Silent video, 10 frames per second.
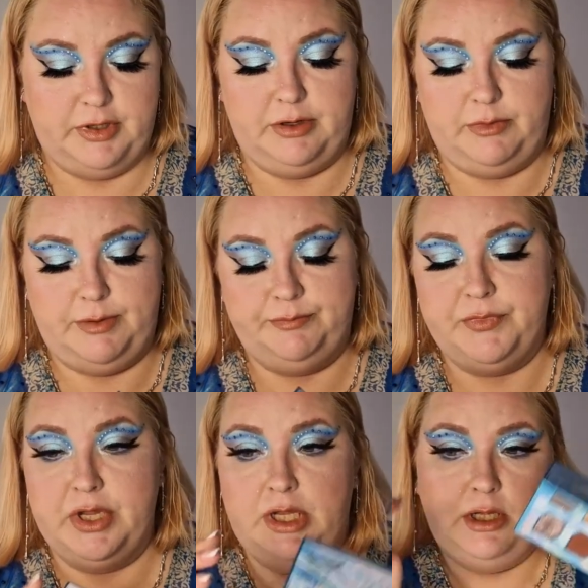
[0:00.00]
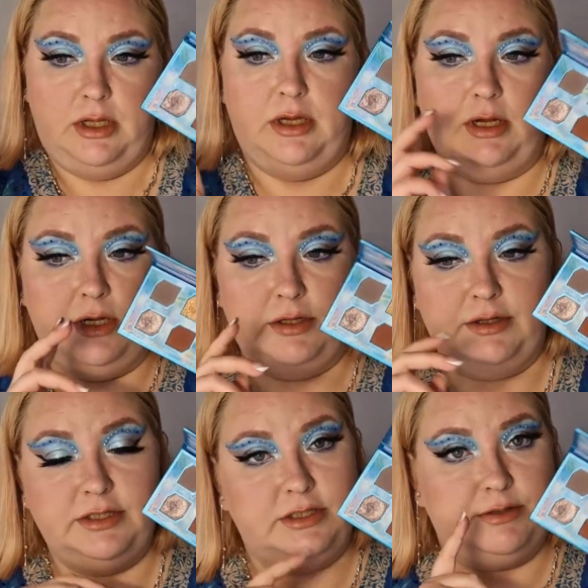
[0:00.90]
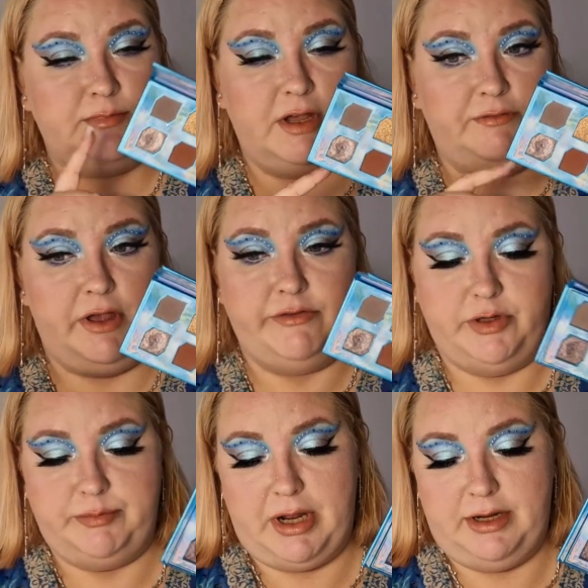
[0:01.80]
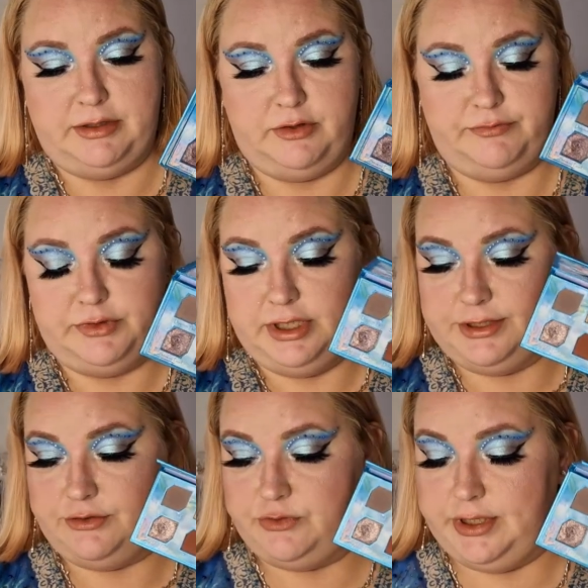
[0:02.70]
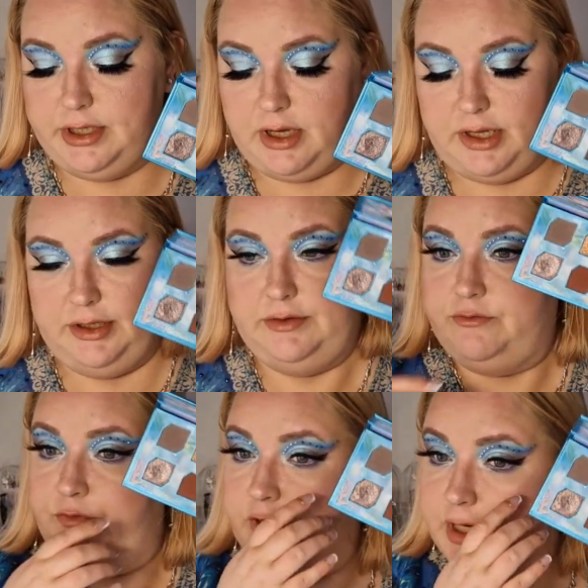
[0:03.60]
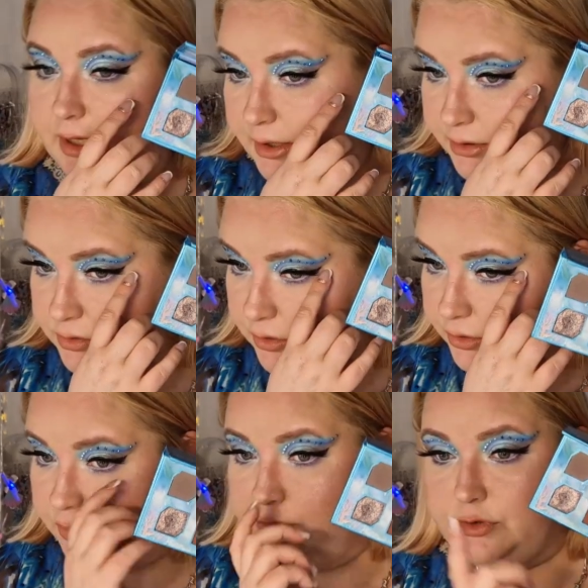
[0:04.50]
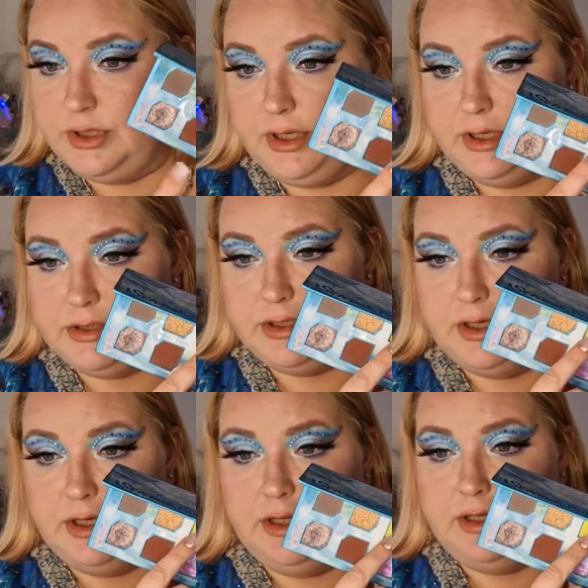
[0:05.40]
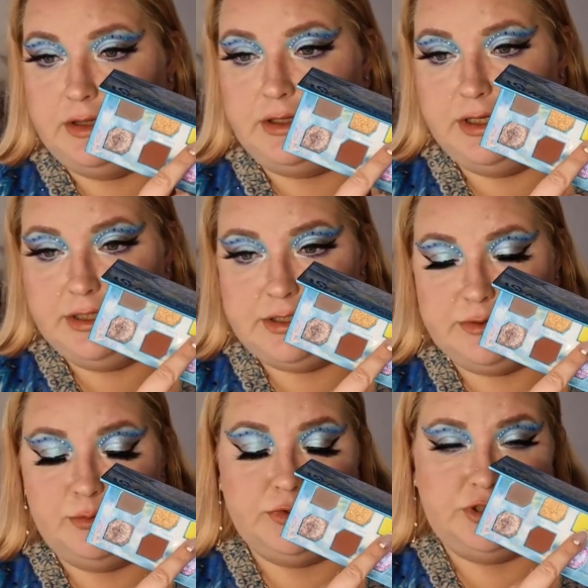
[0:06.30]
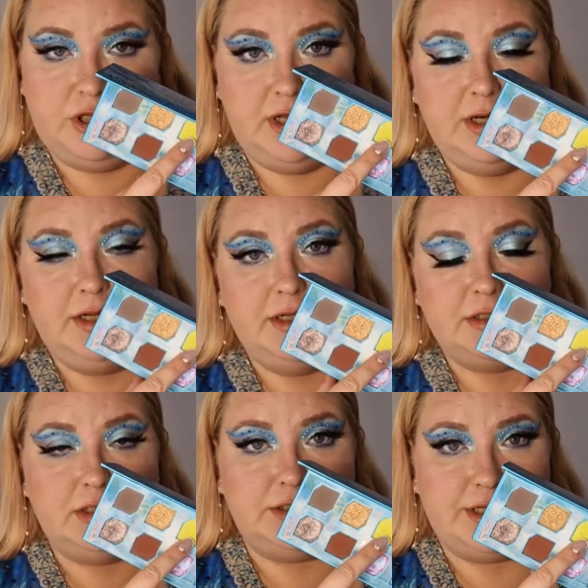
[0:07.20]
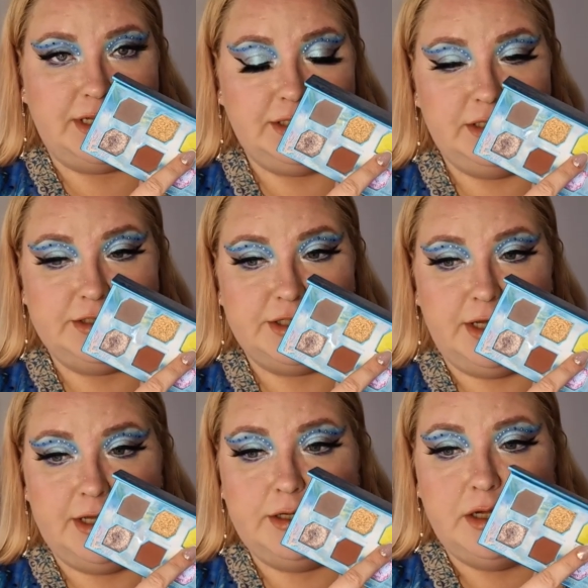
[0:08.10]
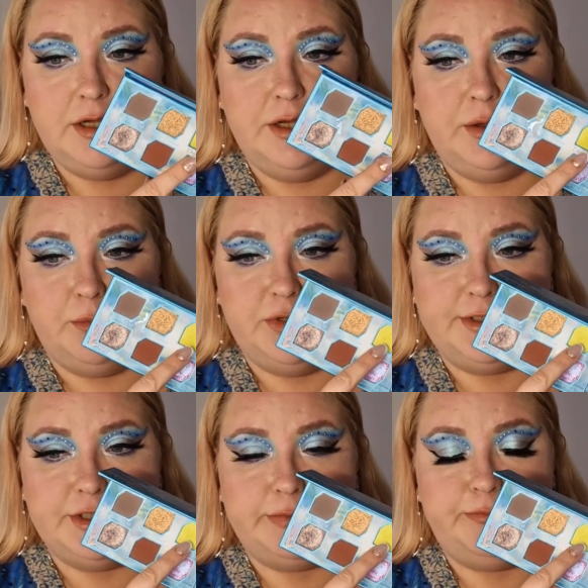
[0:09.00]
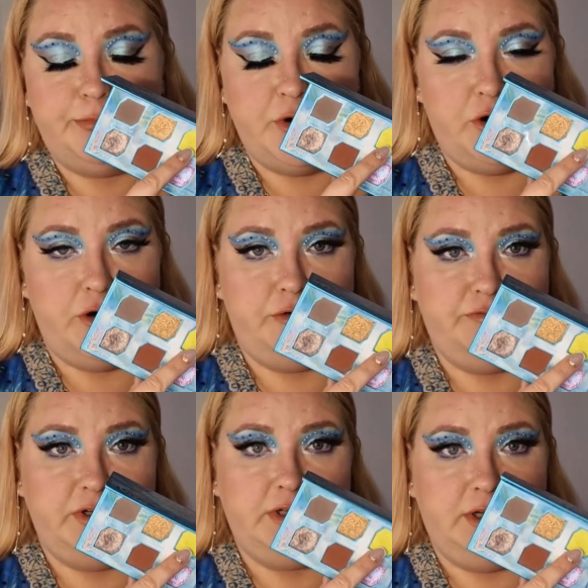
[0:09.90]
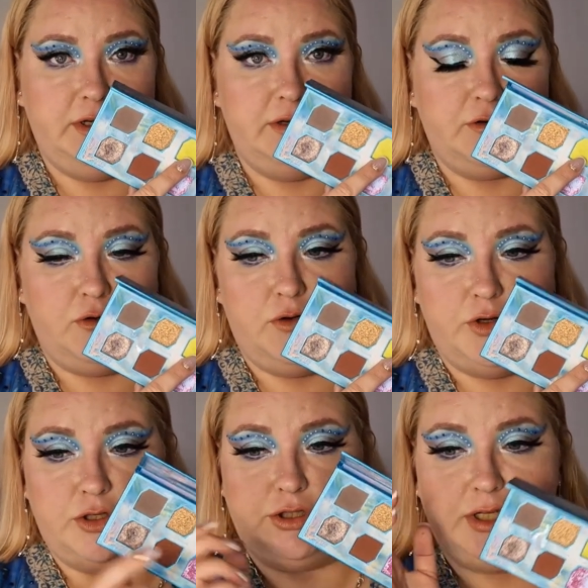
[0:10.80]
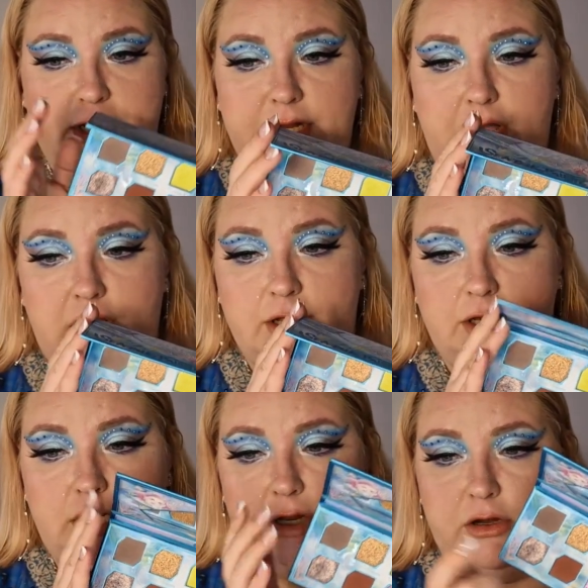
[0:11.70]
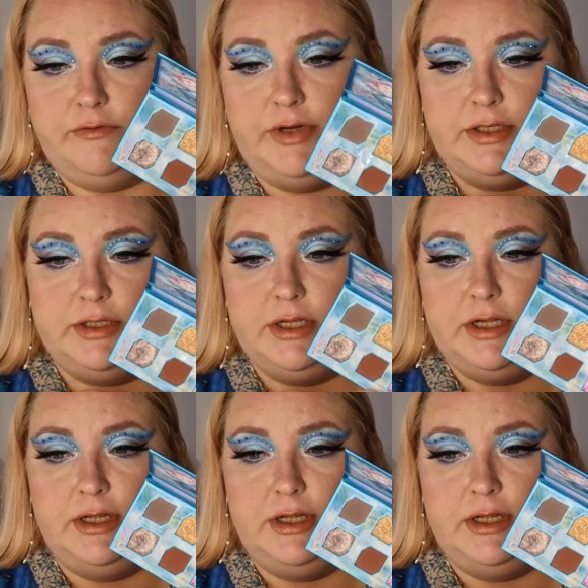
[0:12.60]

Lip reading: Anyway, this is my favorite palette of these 3. I really enjoyed using it. This shade is a satin shade, which is perfect inner corner shade. I love it.